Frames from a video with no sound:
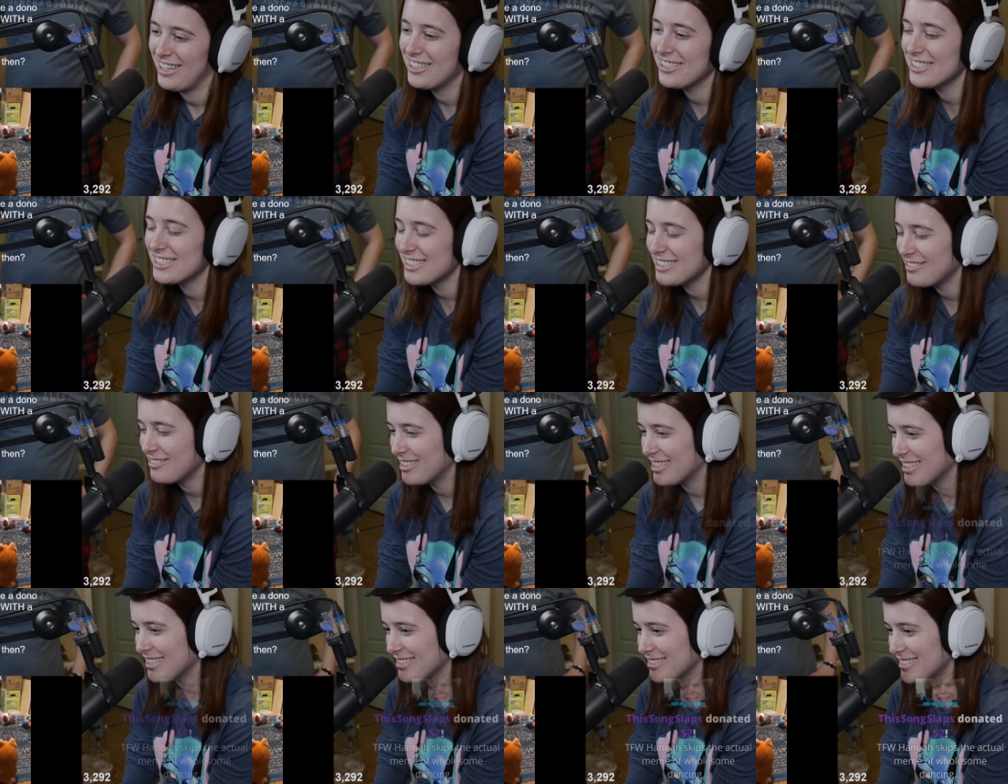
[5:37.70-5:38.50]
oh, is it
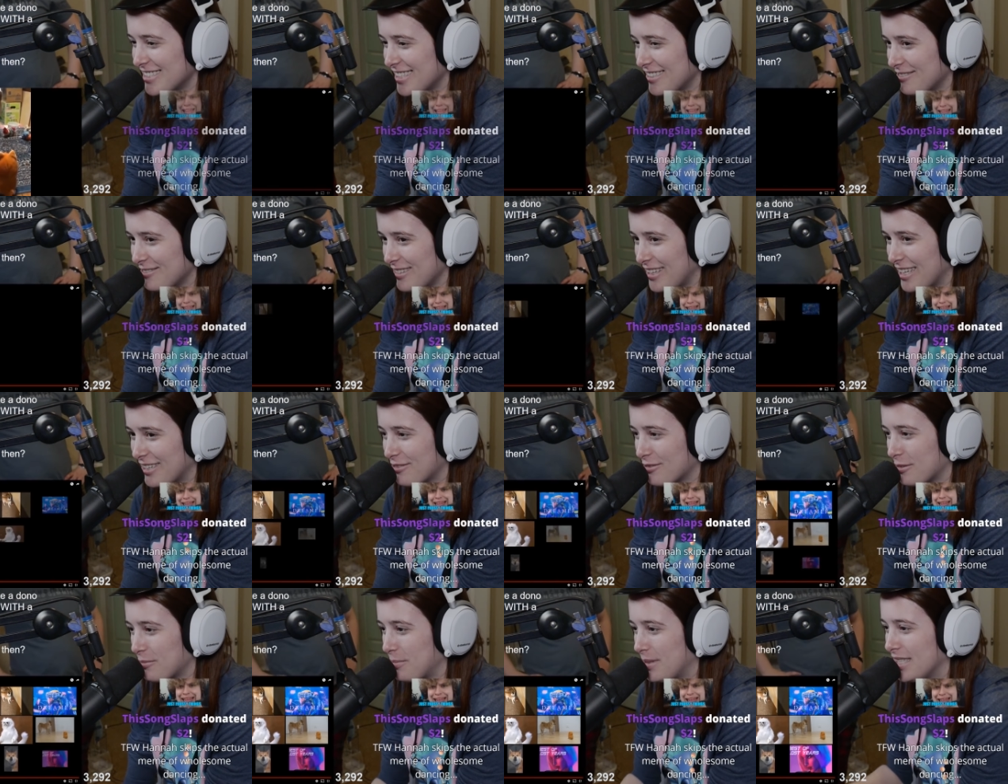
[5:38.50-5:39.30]
one of those that like
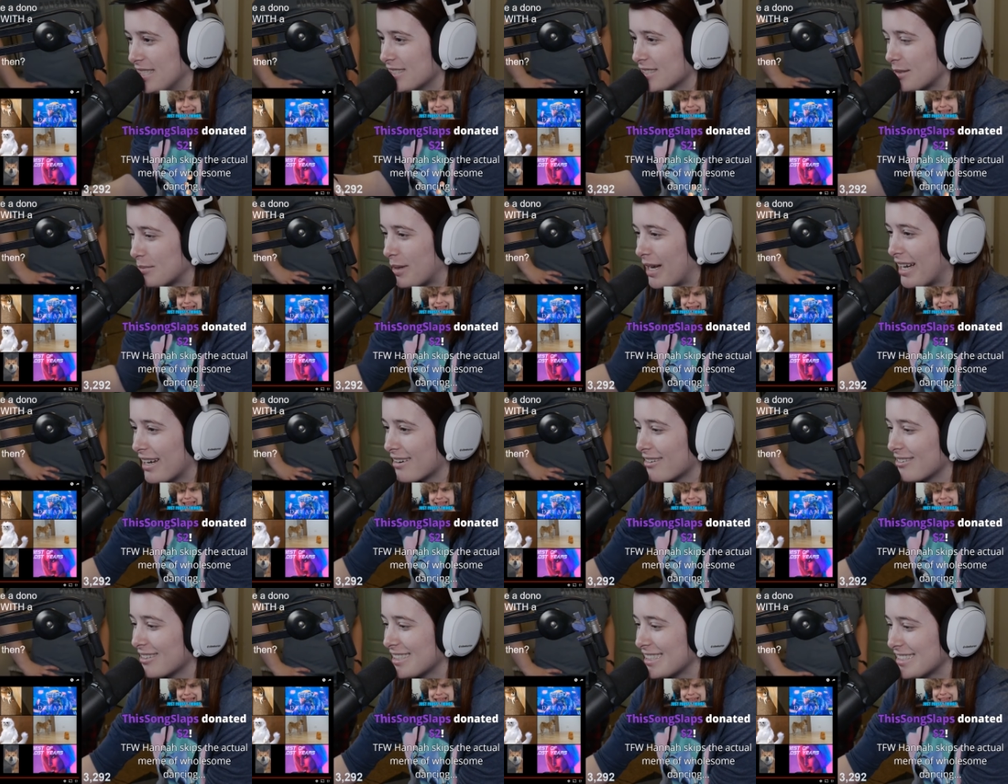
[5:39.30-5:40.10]
repeats
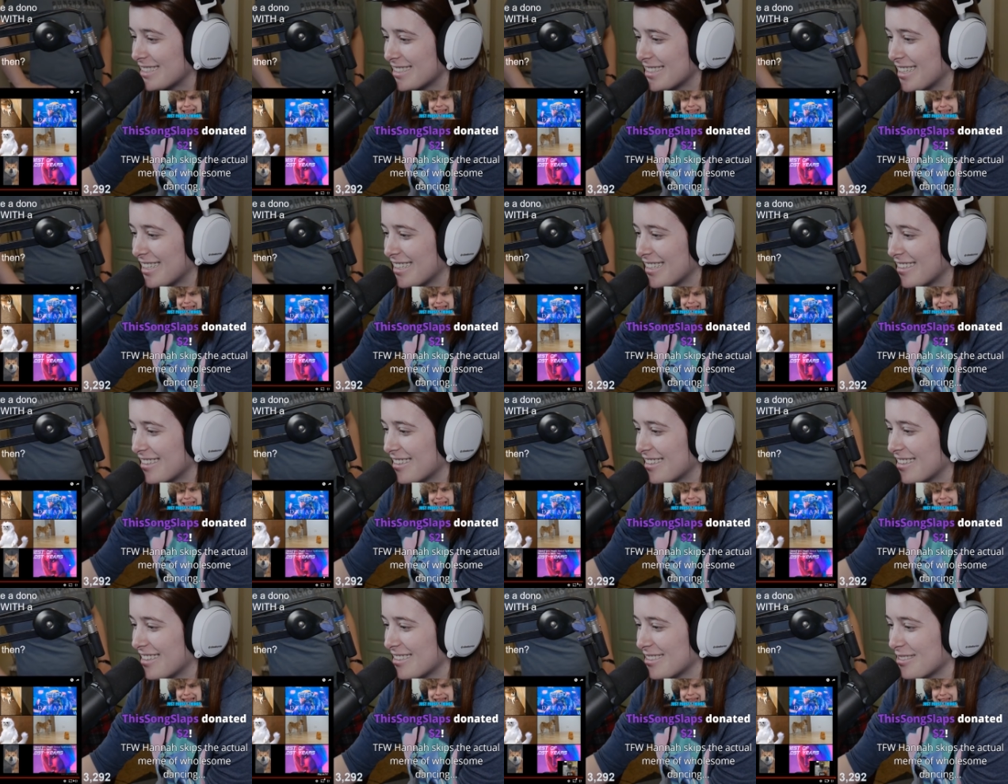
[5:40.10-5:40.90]
back what he's saying?
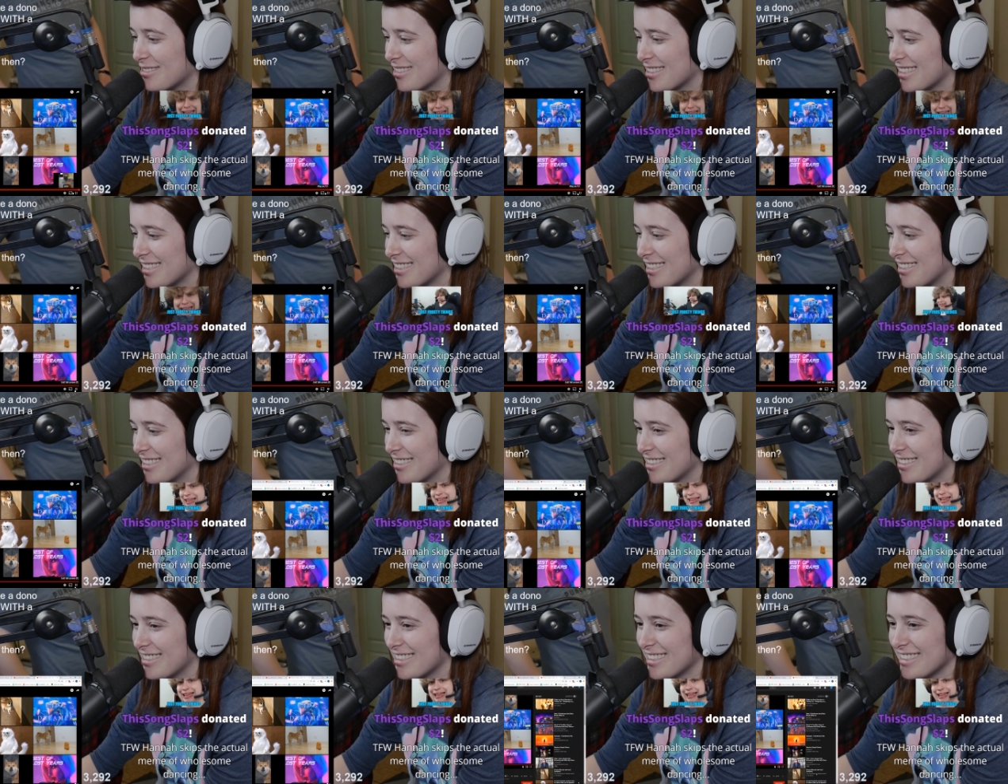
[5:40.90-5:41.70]
That's really
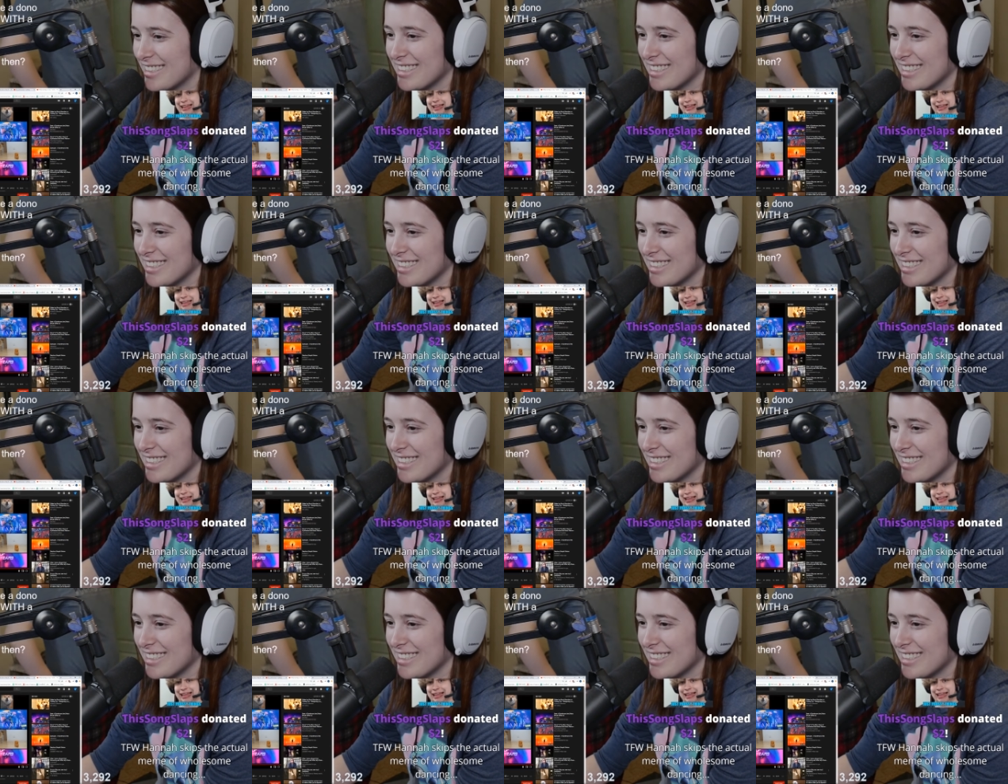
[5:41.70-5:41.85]
cute.